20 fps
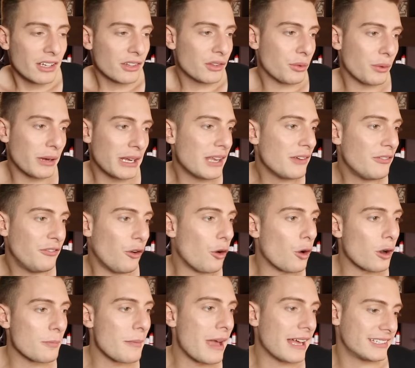
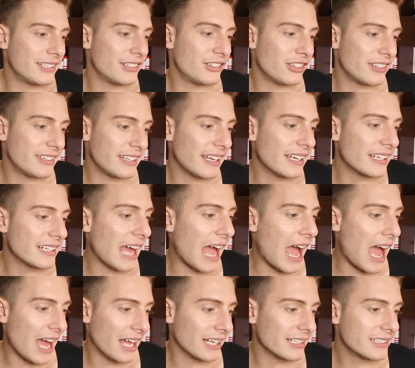3-4 messages in
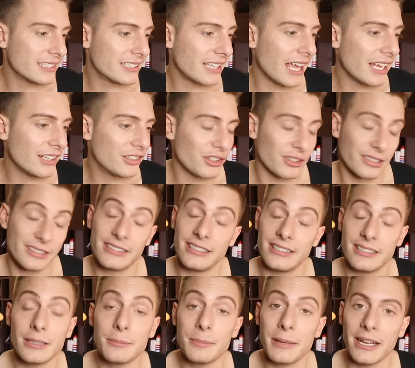and they just
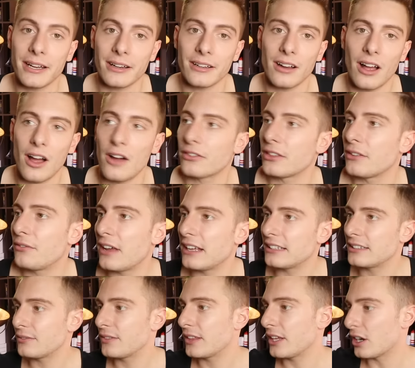disappear off the
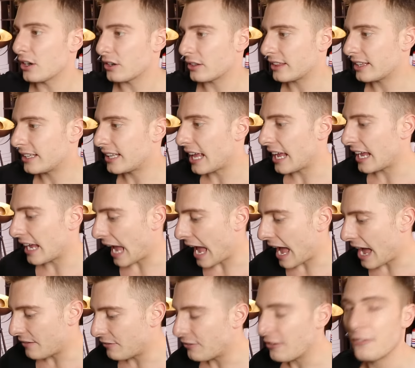face of the earth. They
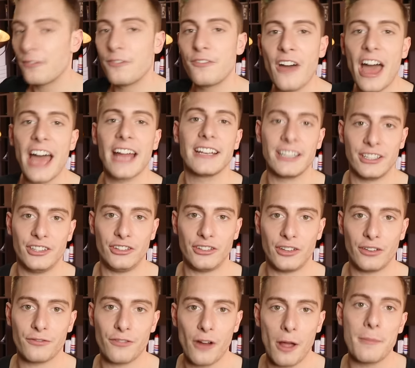have
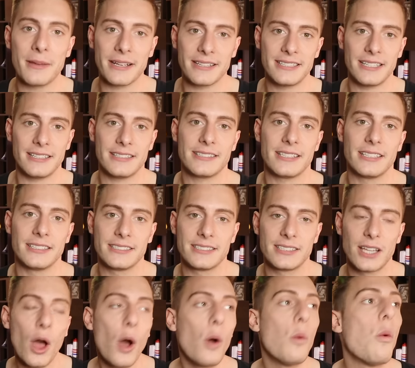vanished from
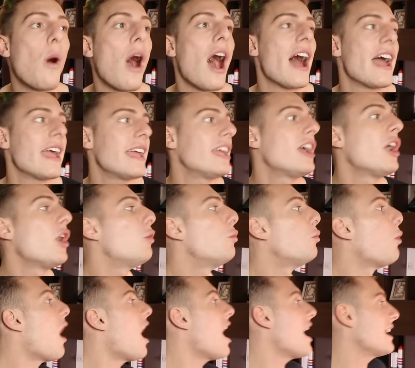existence. Why,
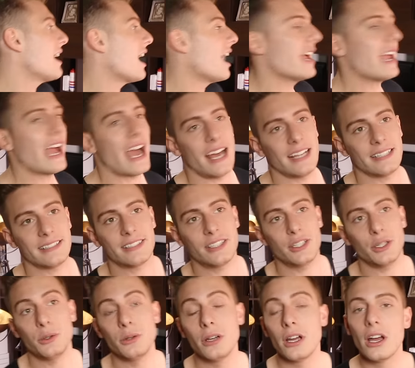I ask
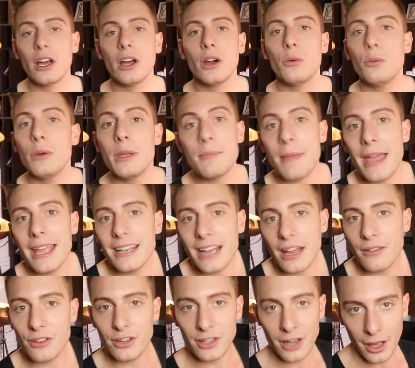you, we may
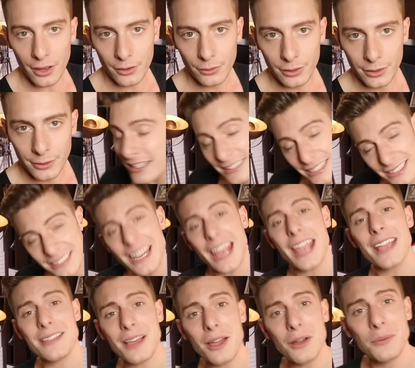never know.
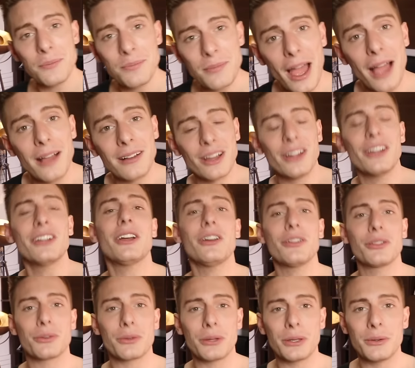Today though, I'm gonna
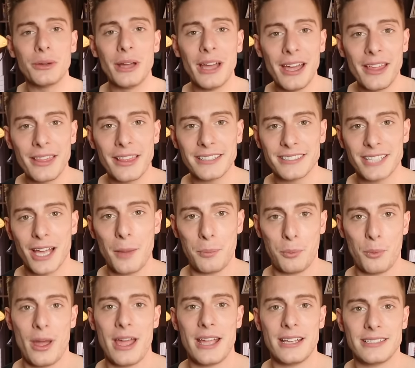go through the
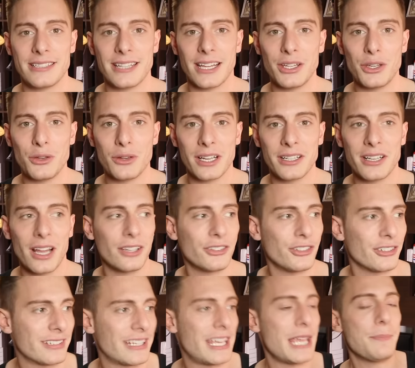top ways that you can not
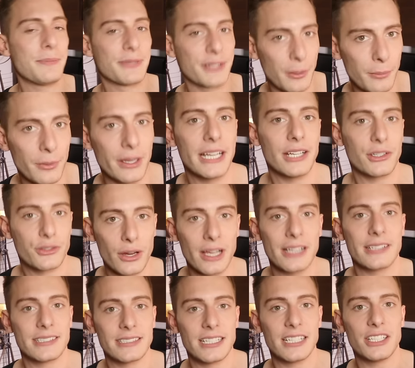just keep someone
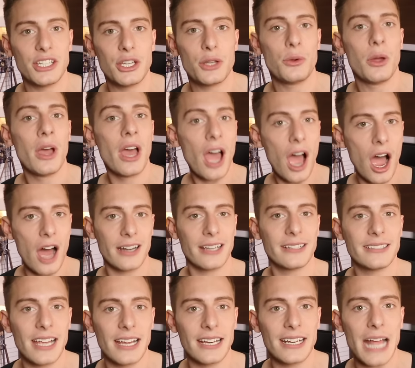interested in you on a
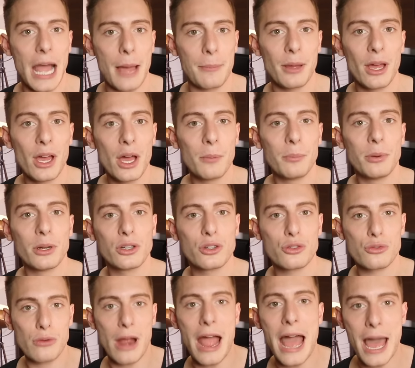dating app, but
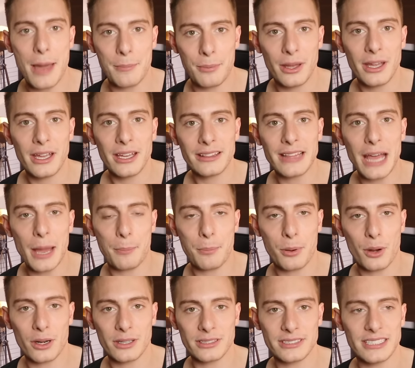grab that
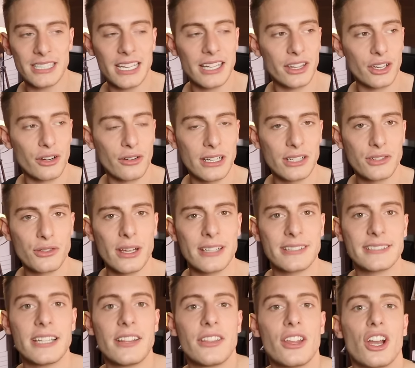person and their
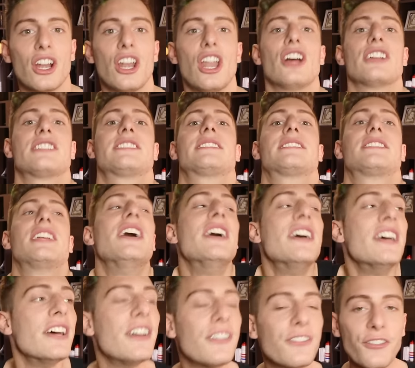interest and their lust
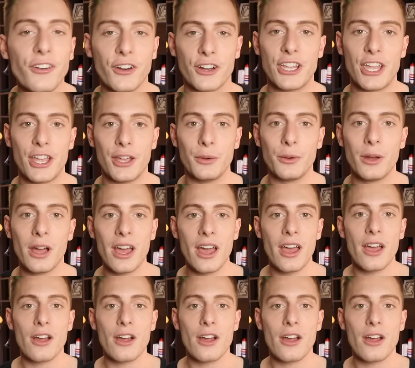for you